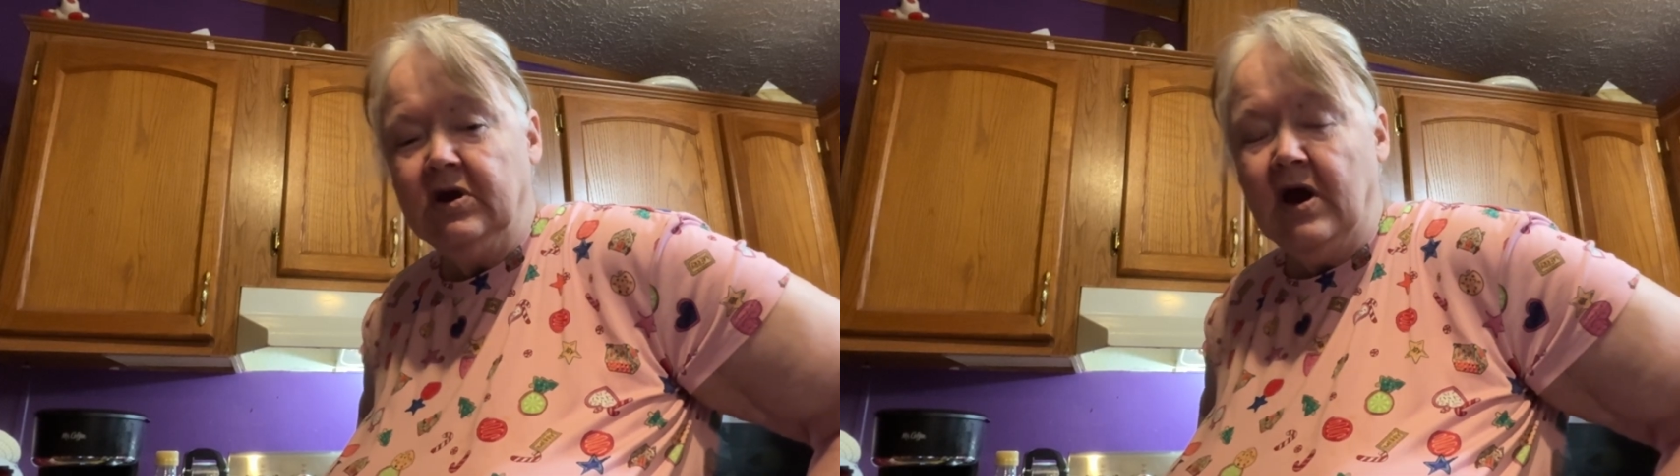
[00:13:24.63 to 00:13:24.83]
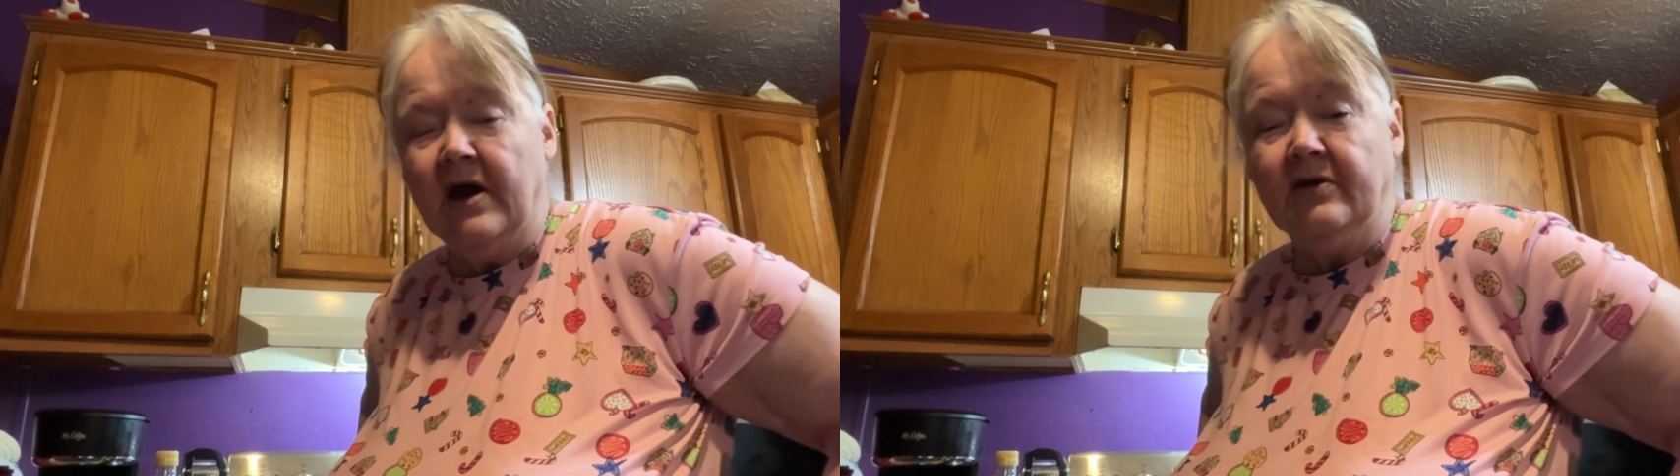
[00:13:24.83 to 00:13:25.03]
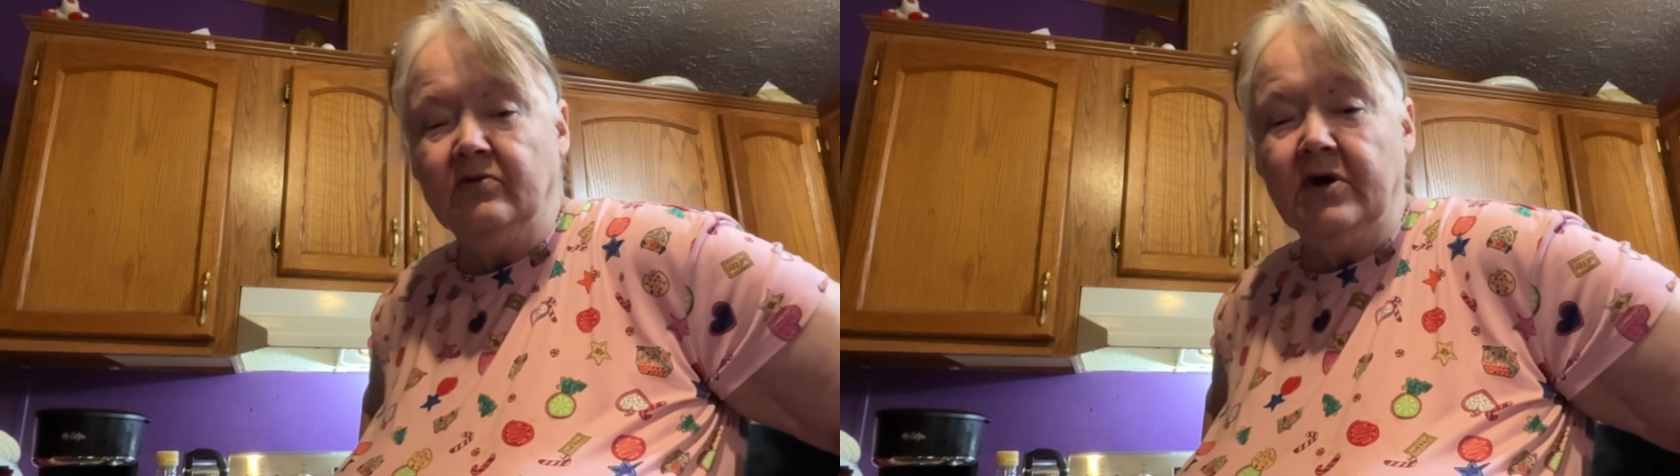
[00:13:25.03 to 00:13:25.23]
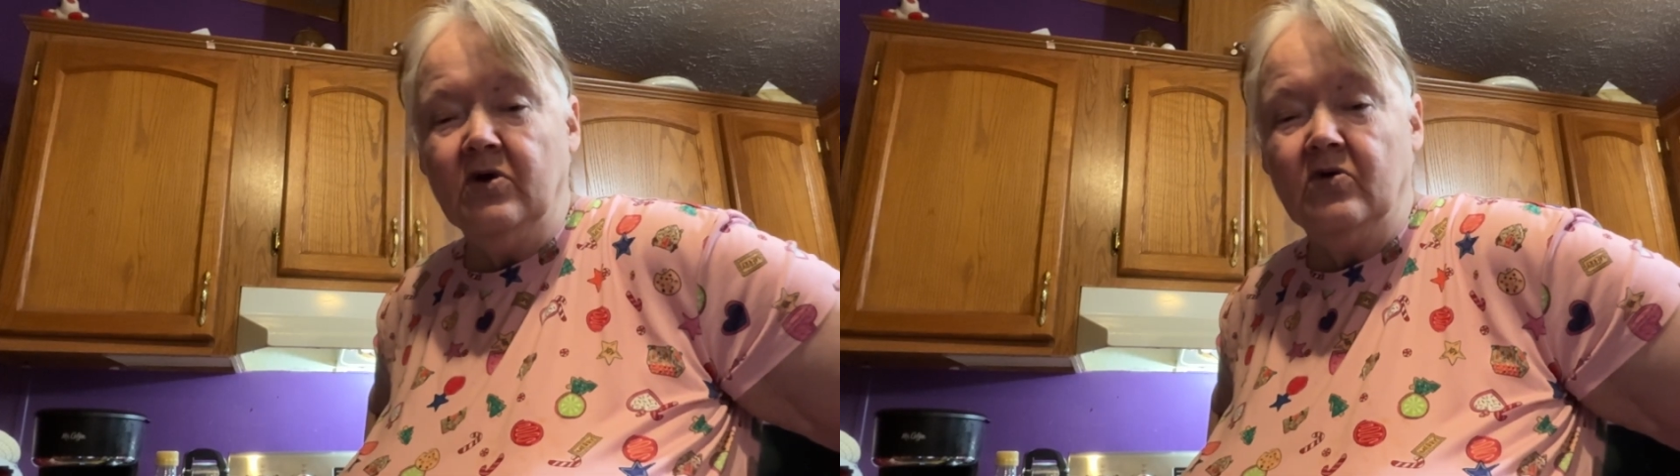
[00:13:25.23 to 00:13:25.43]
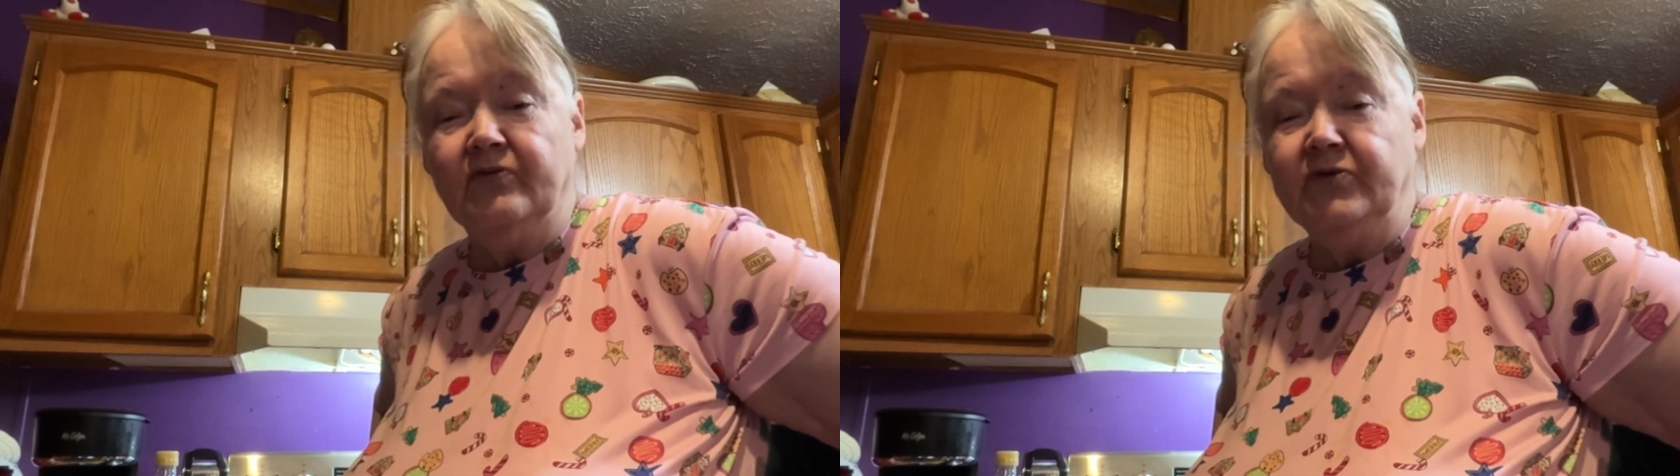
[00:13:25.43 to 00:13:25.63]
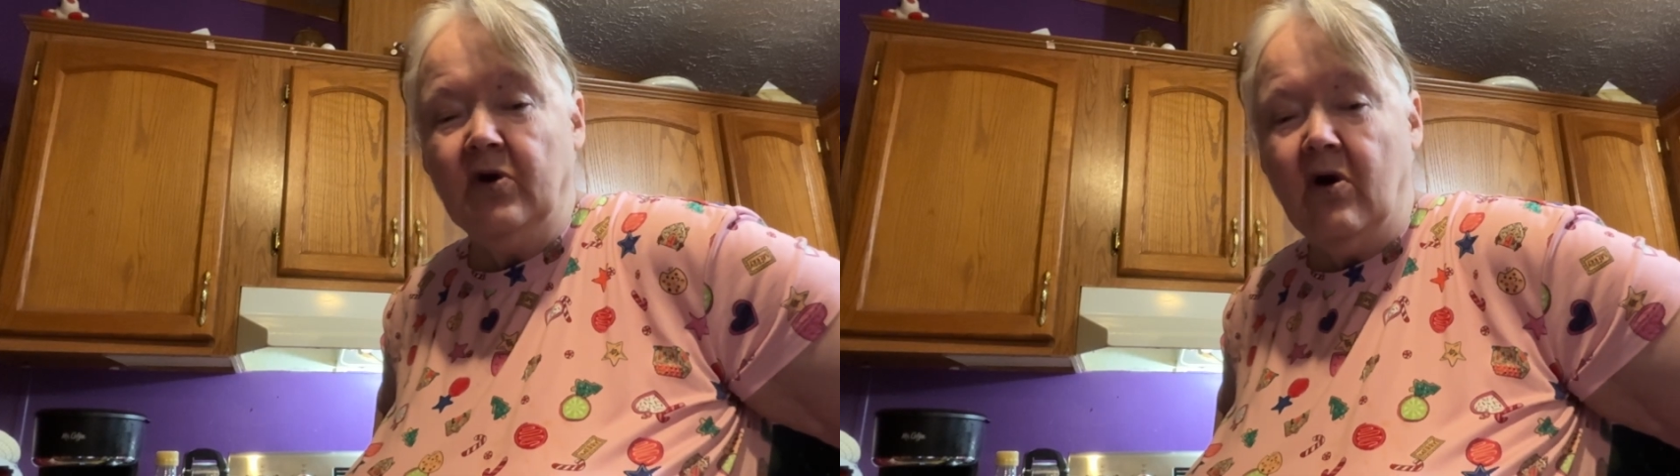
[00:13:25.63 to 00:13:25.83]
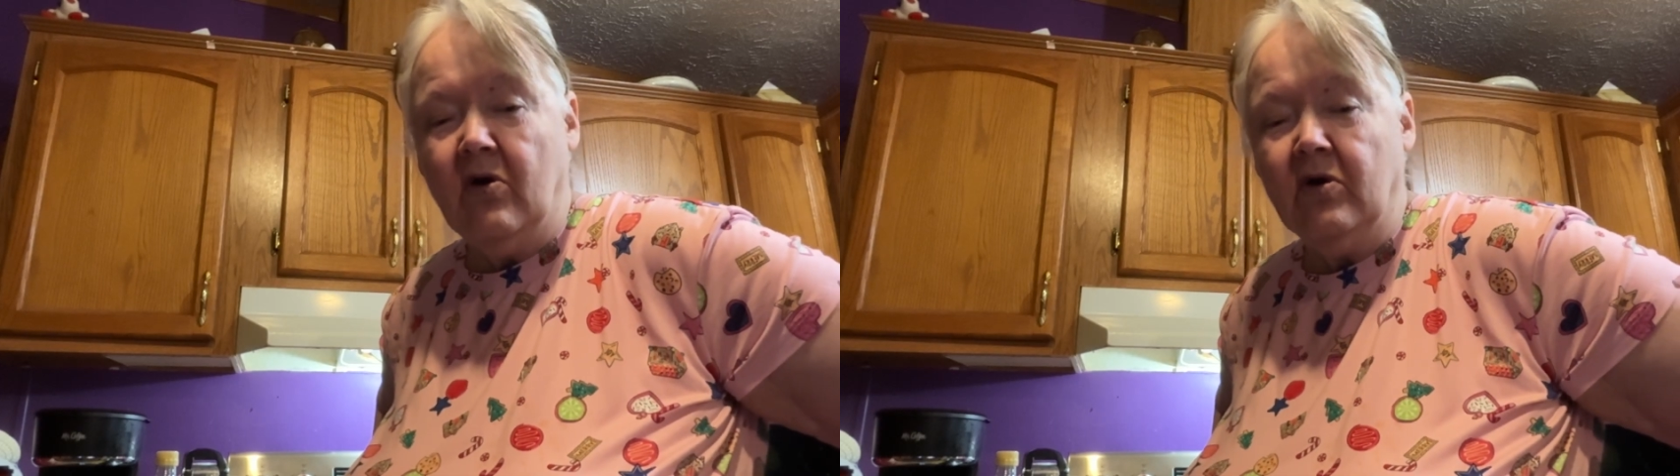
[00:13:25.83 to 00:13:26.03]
I don't know if you all